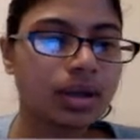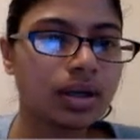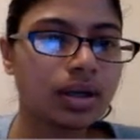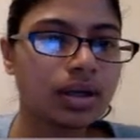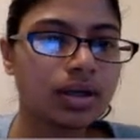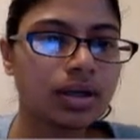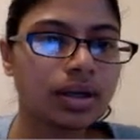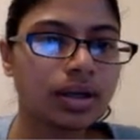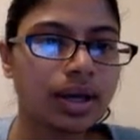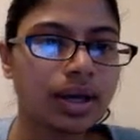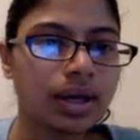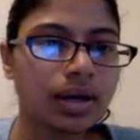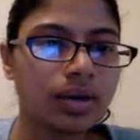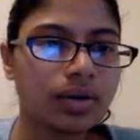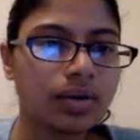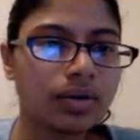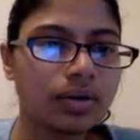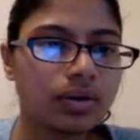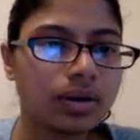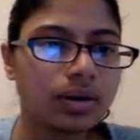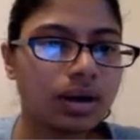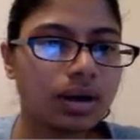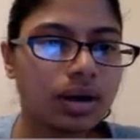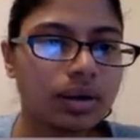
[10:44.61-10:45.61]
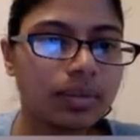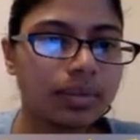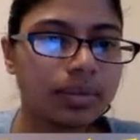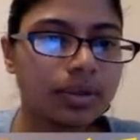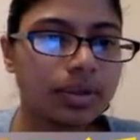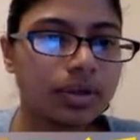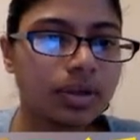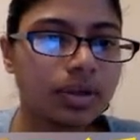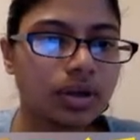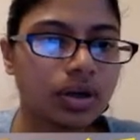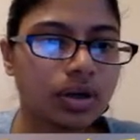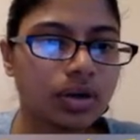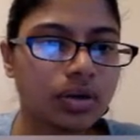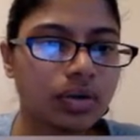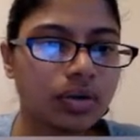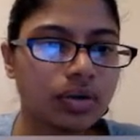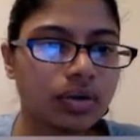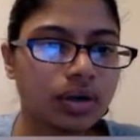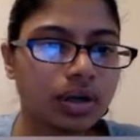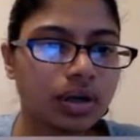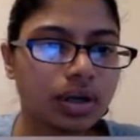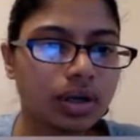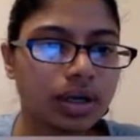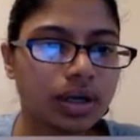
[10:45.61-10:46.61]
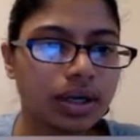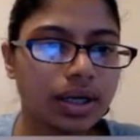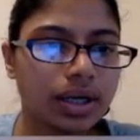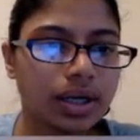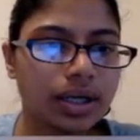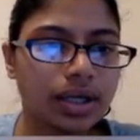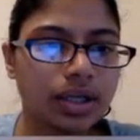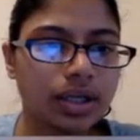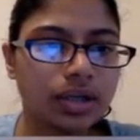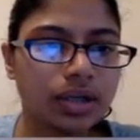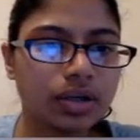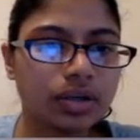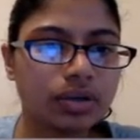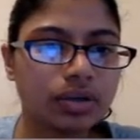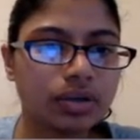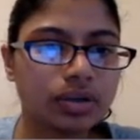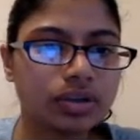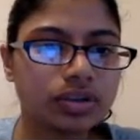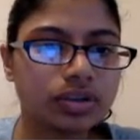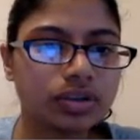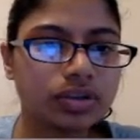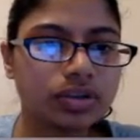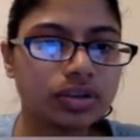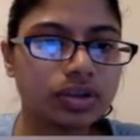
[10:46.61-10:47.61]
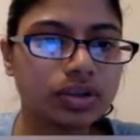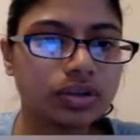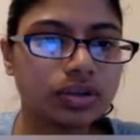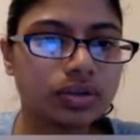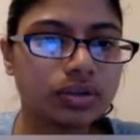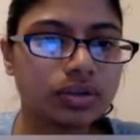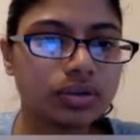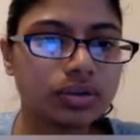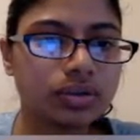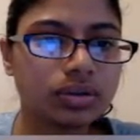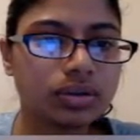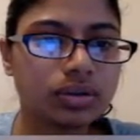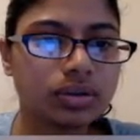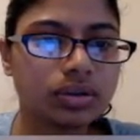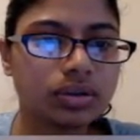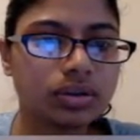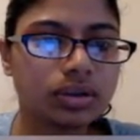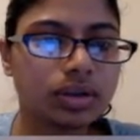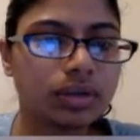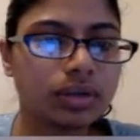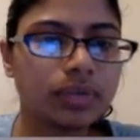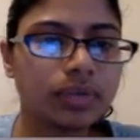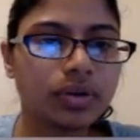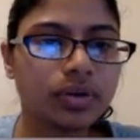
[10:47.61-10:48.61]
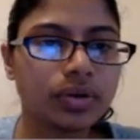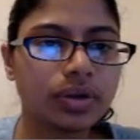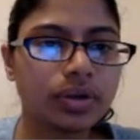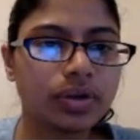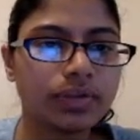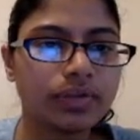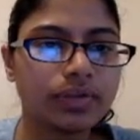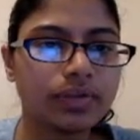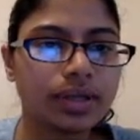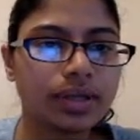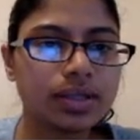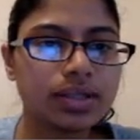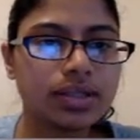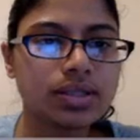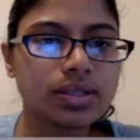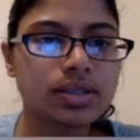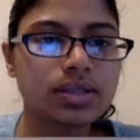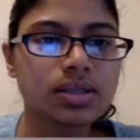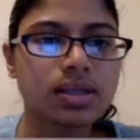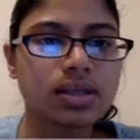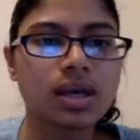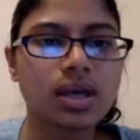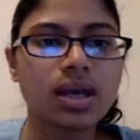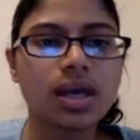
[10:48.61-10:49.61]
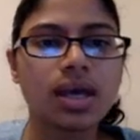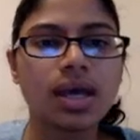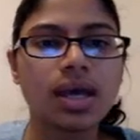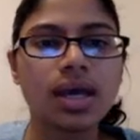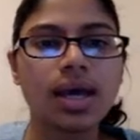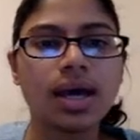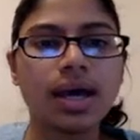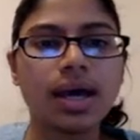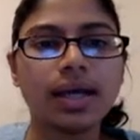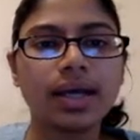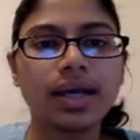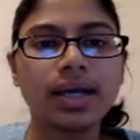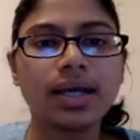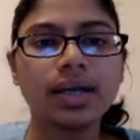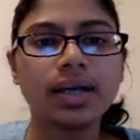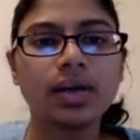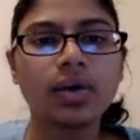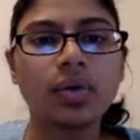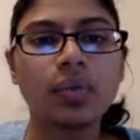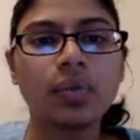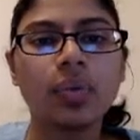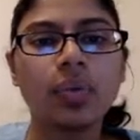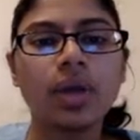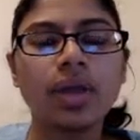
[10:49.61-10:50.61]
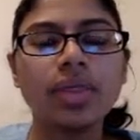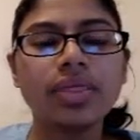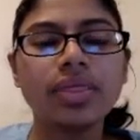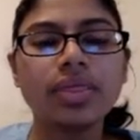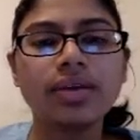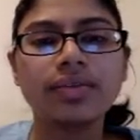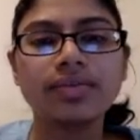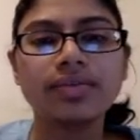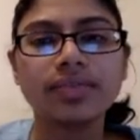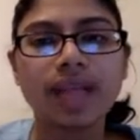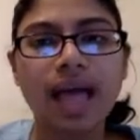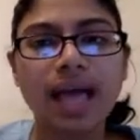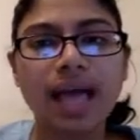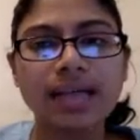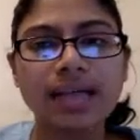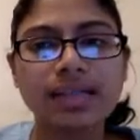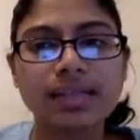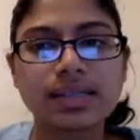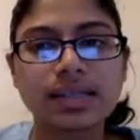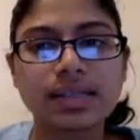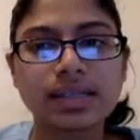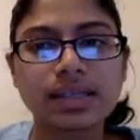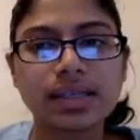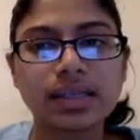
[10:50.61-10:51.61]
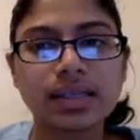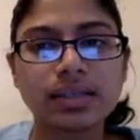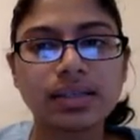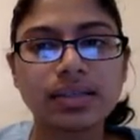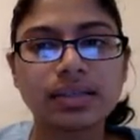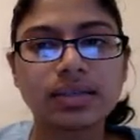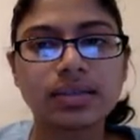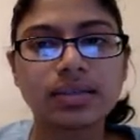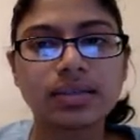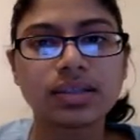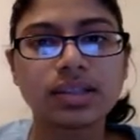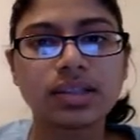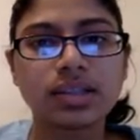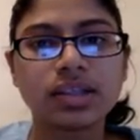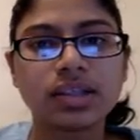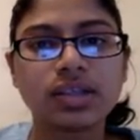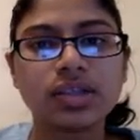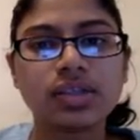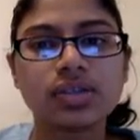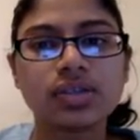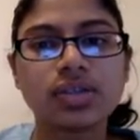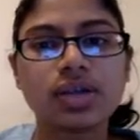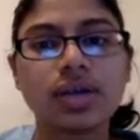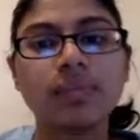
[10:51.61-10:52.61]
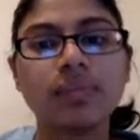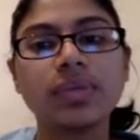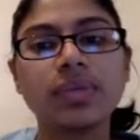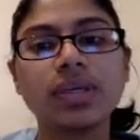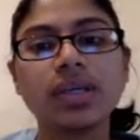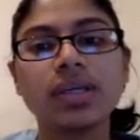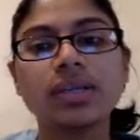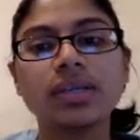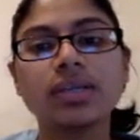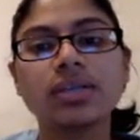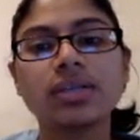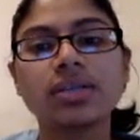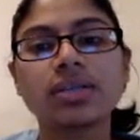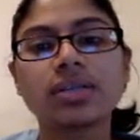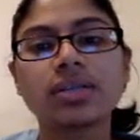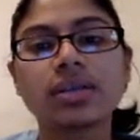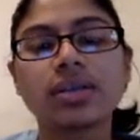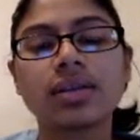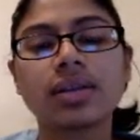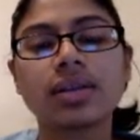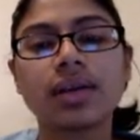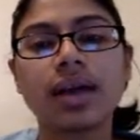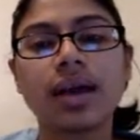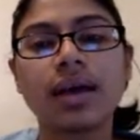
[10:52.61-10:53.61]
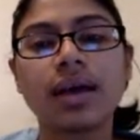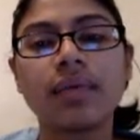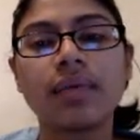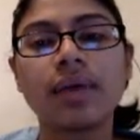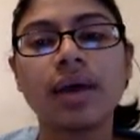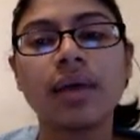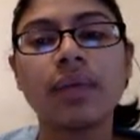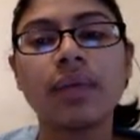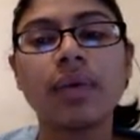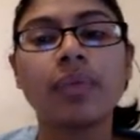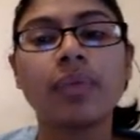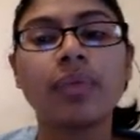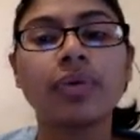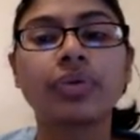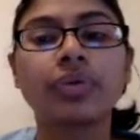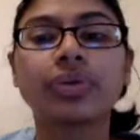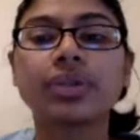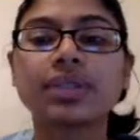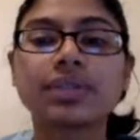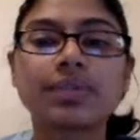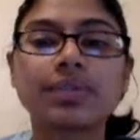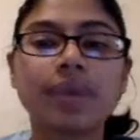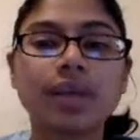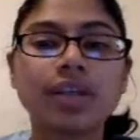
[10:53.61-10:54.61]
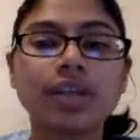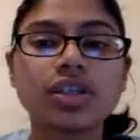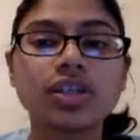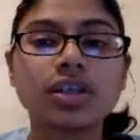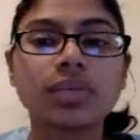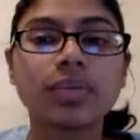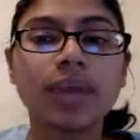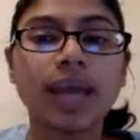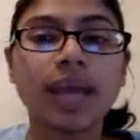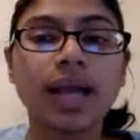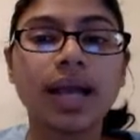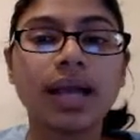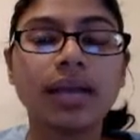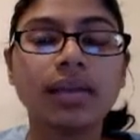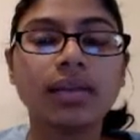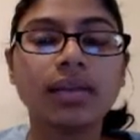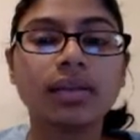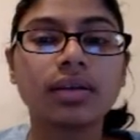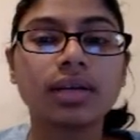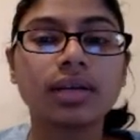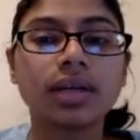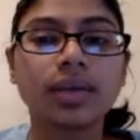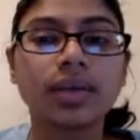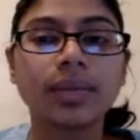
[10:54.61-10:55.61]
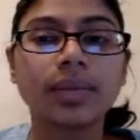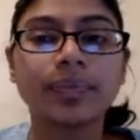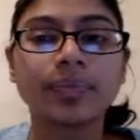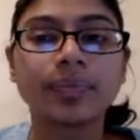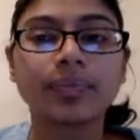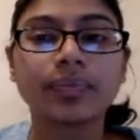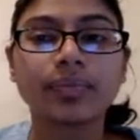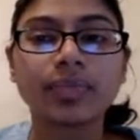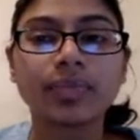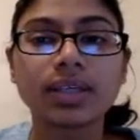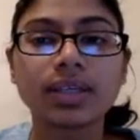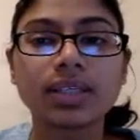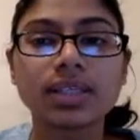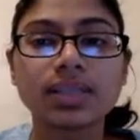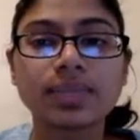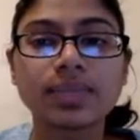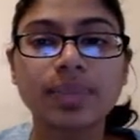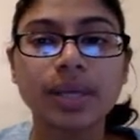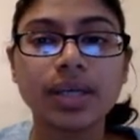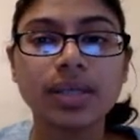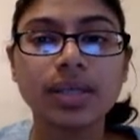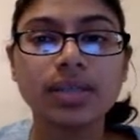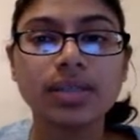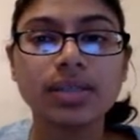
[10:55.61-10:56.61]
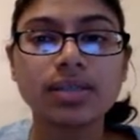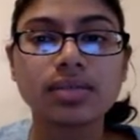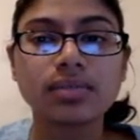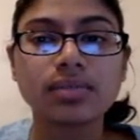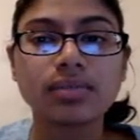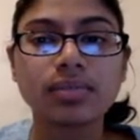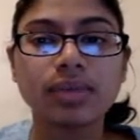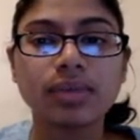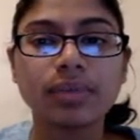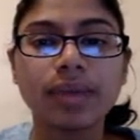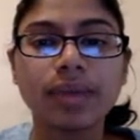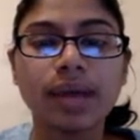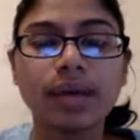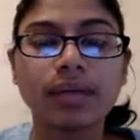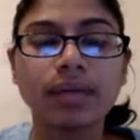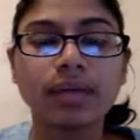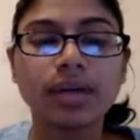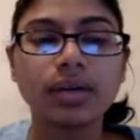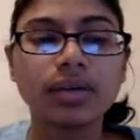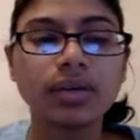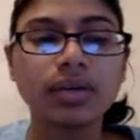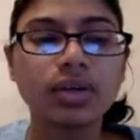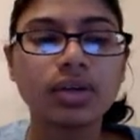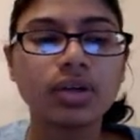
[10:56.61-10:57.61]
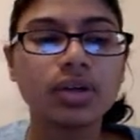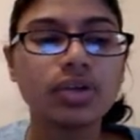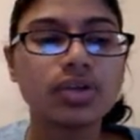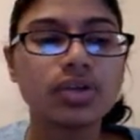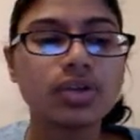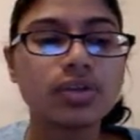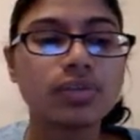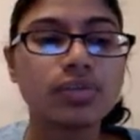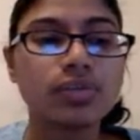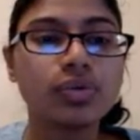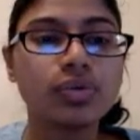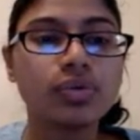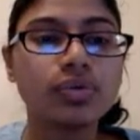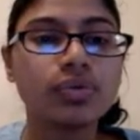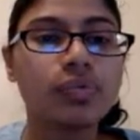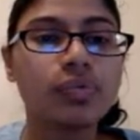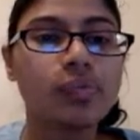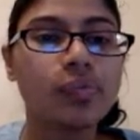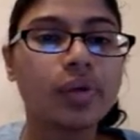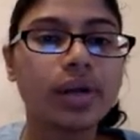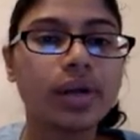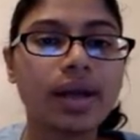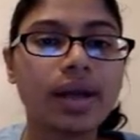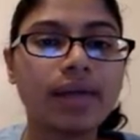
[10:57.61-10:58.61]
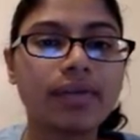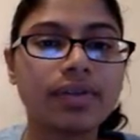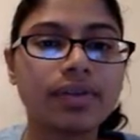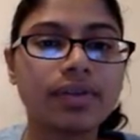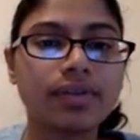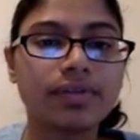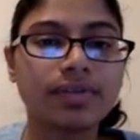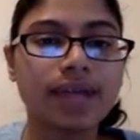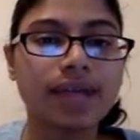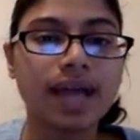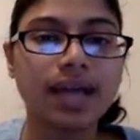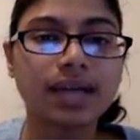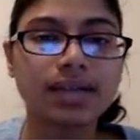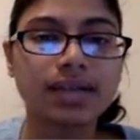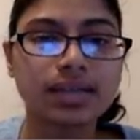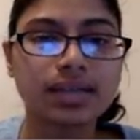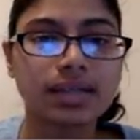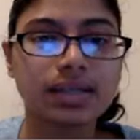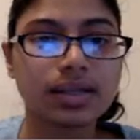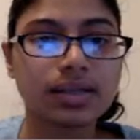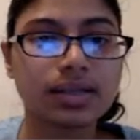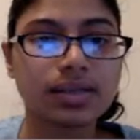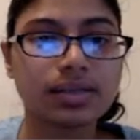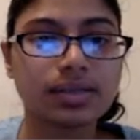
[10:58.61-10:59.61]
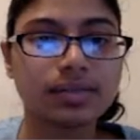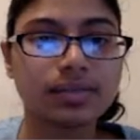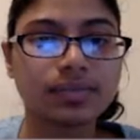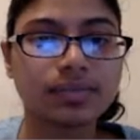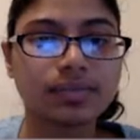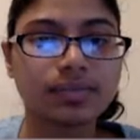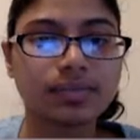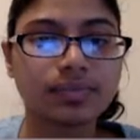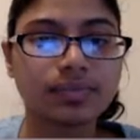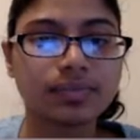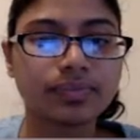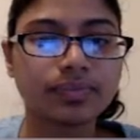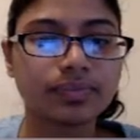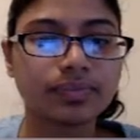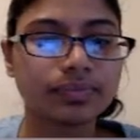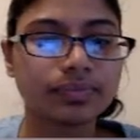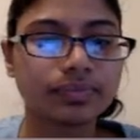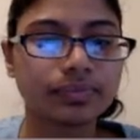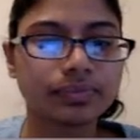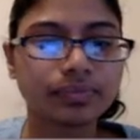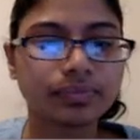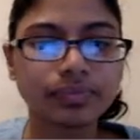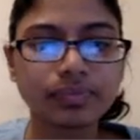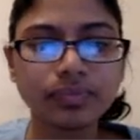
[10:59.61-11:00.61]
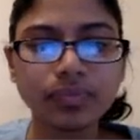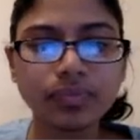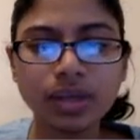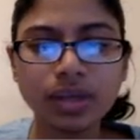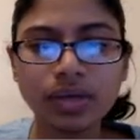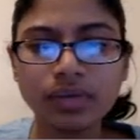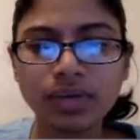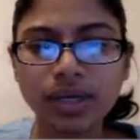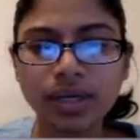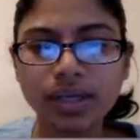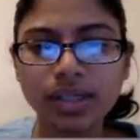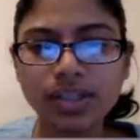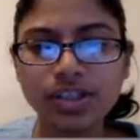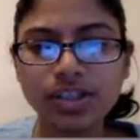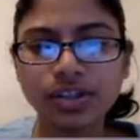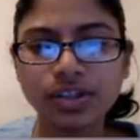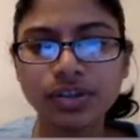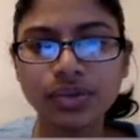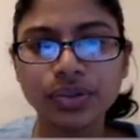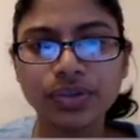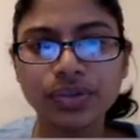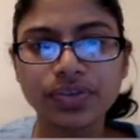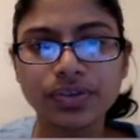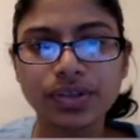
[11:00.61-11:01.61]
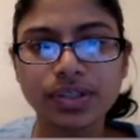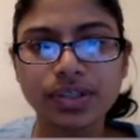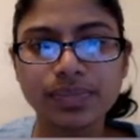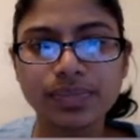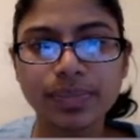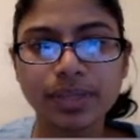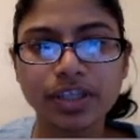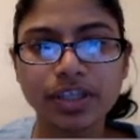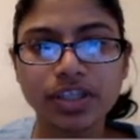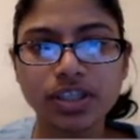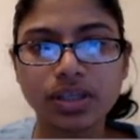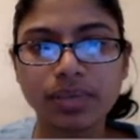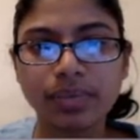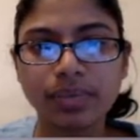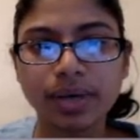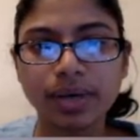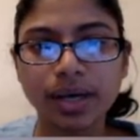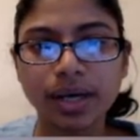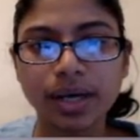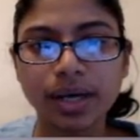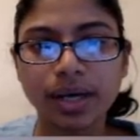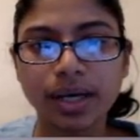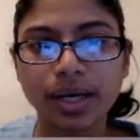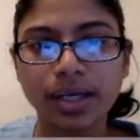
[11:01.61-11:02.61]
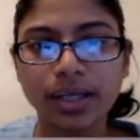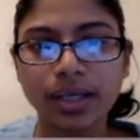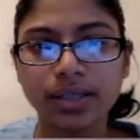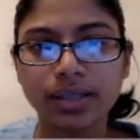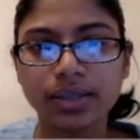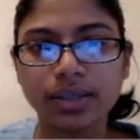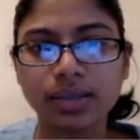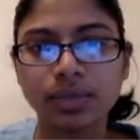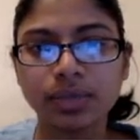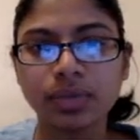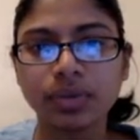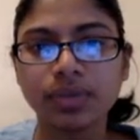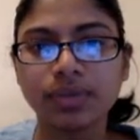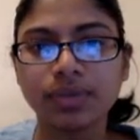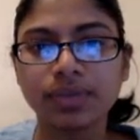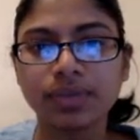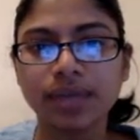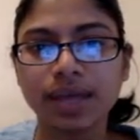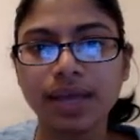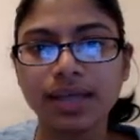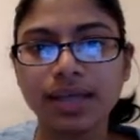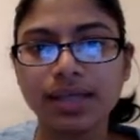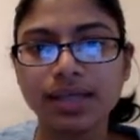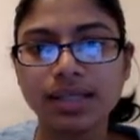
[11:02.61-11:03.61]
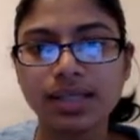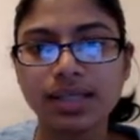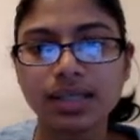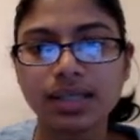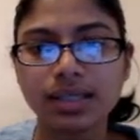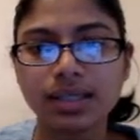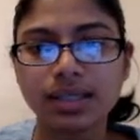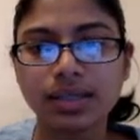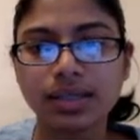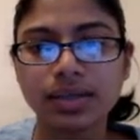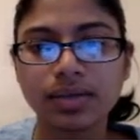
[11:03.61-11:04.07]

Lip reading: Now I'm going to go ahead and go to control, go to events, and when the flag is clicked. So that means that I want both the spaceship and the space, my background, to move whenever the flag is clicked. Right? Because you'll notice for the spaceship, I did when the flag is clicked.